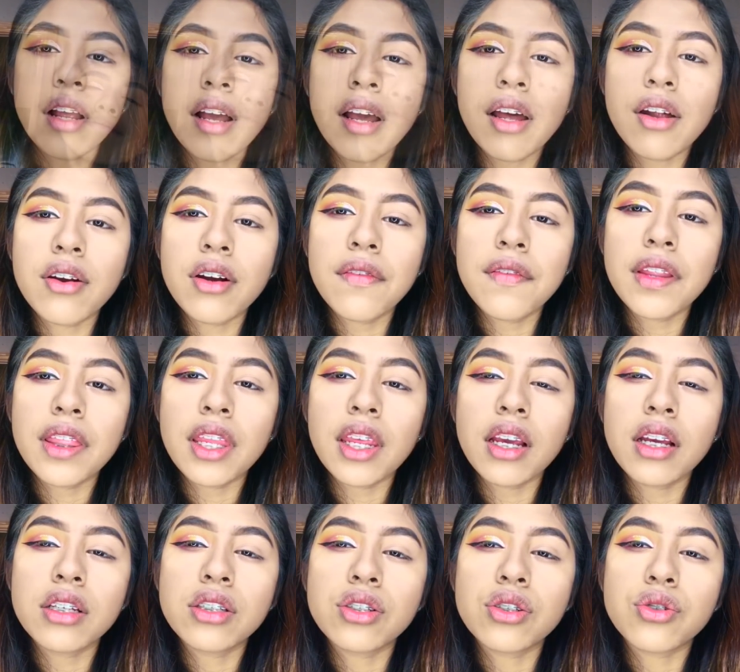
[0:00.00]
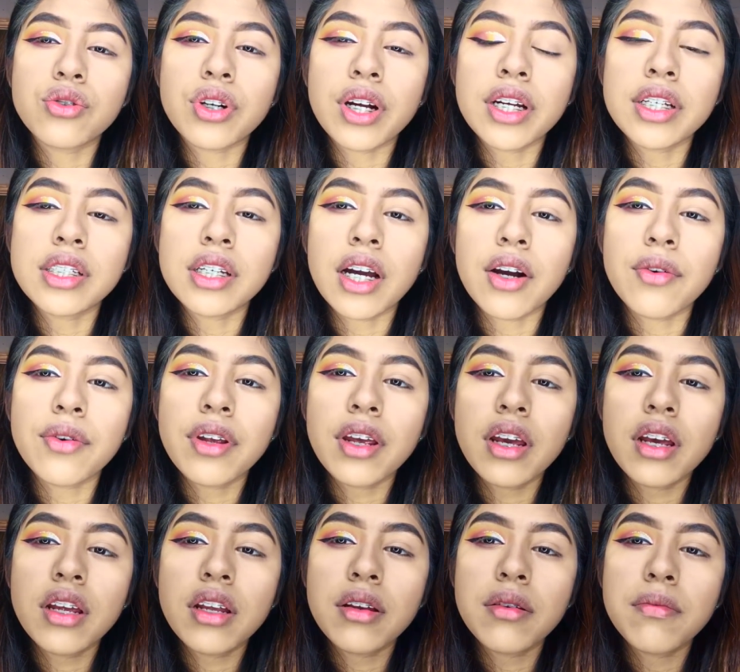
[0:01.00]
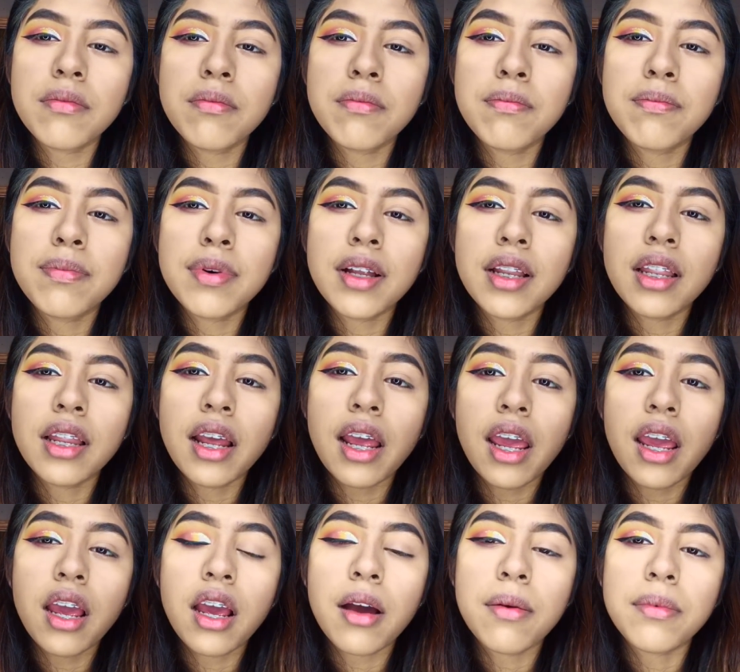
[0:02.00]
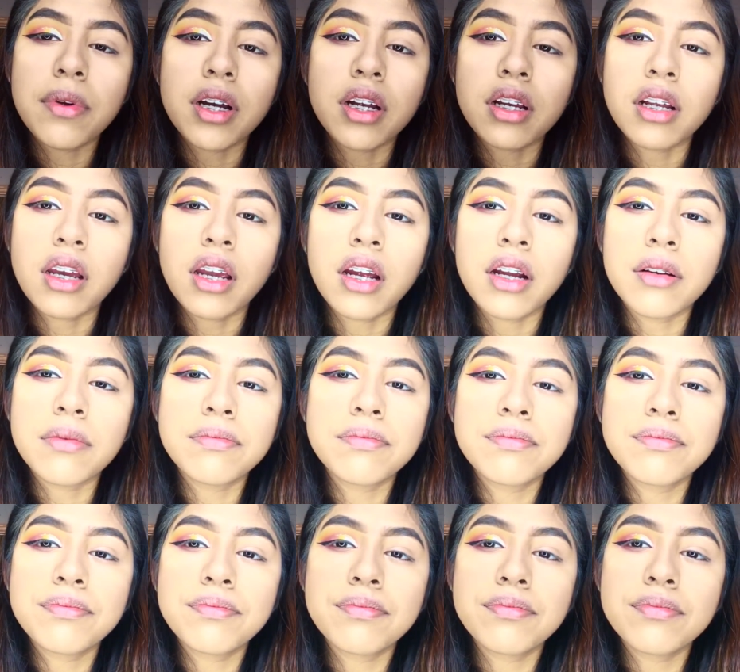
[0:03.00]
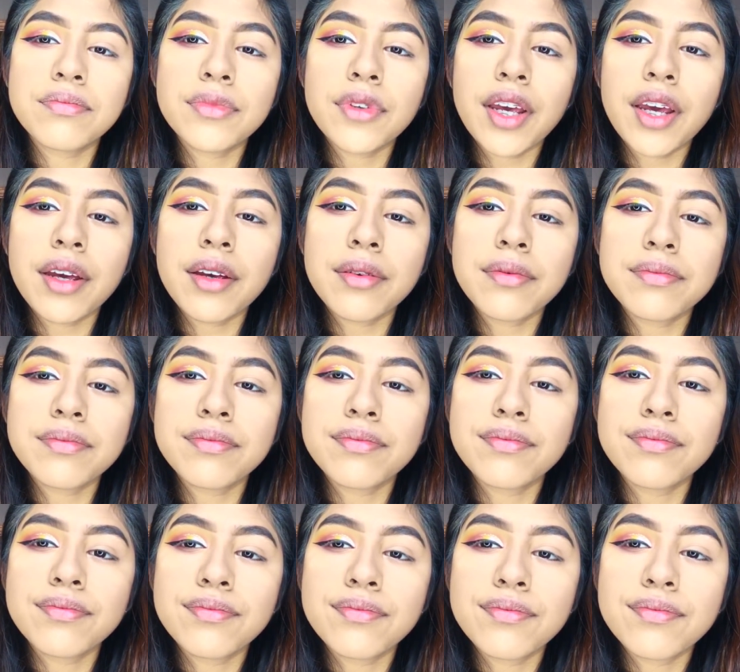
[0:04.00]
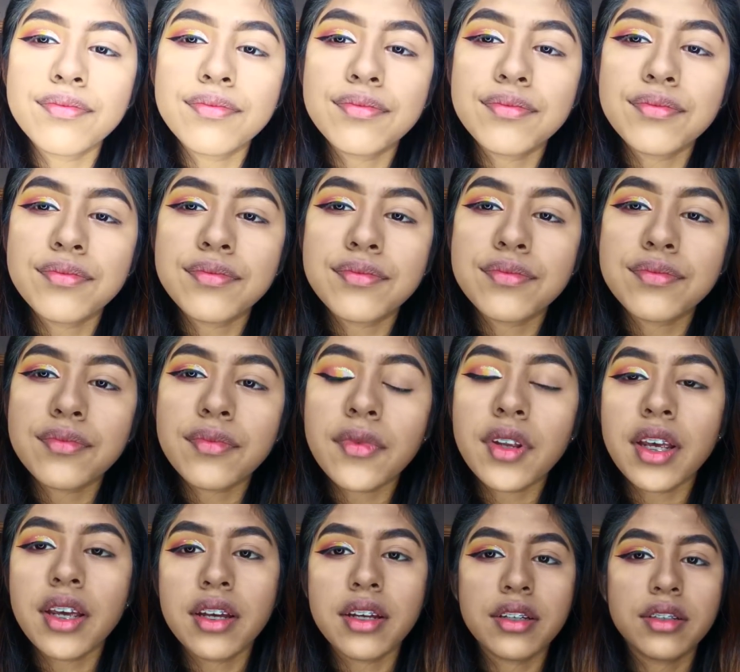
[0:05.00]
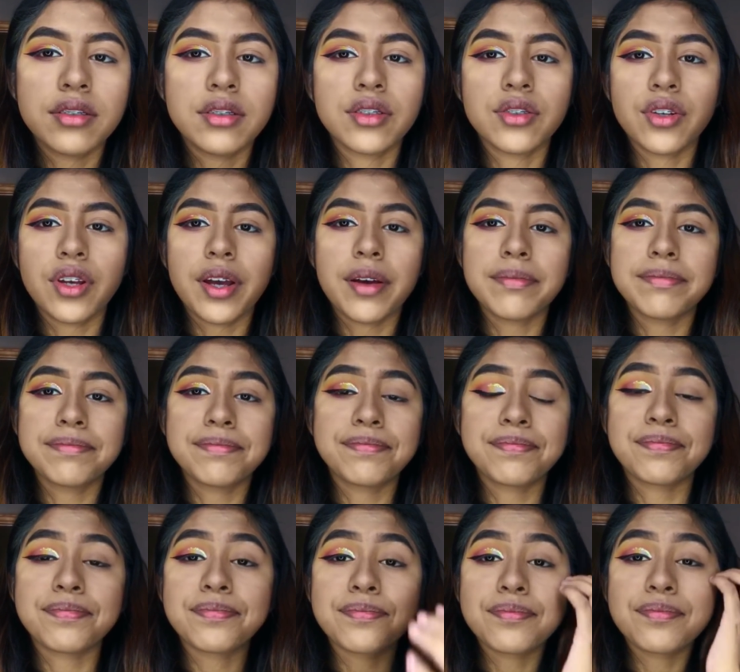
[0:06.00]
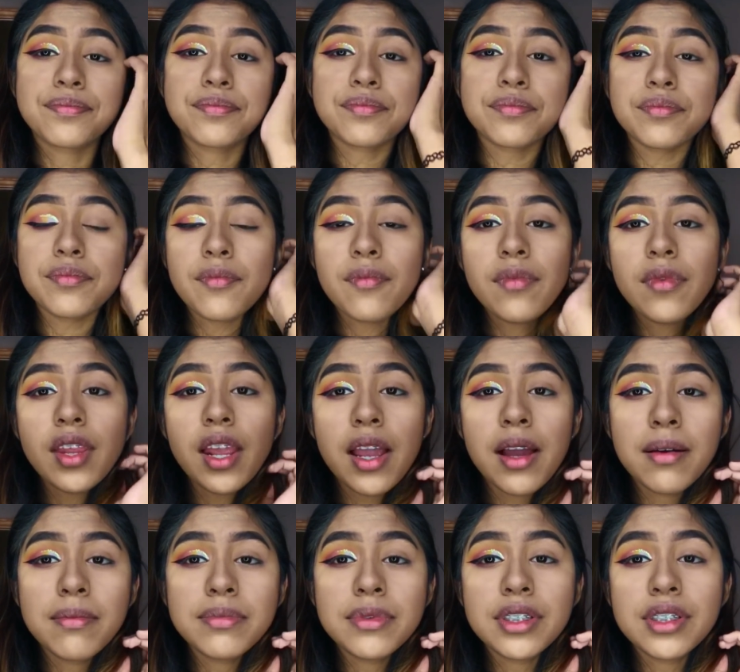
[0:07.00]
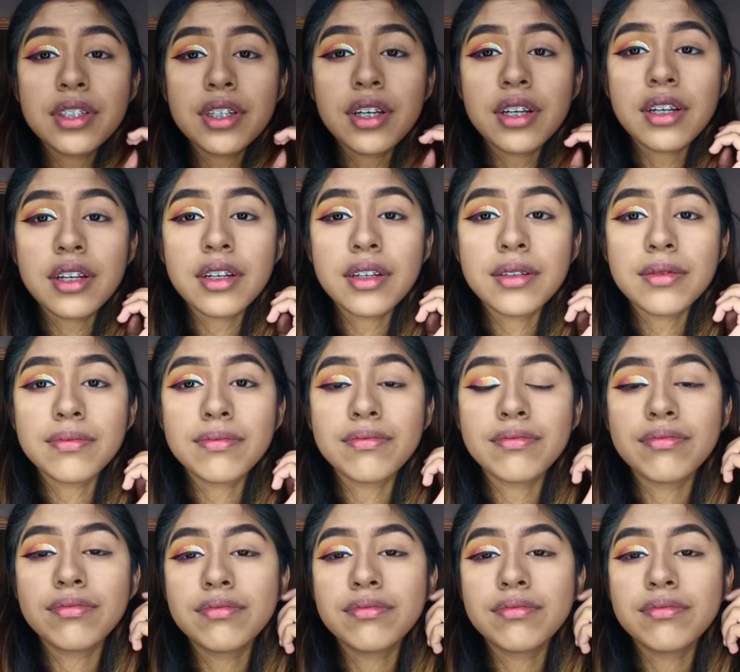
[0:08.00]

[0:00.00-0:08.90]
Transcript: I don't even think it's dried down yet, but like, I'm not gonna care, okay? And yeah, I'm just gonna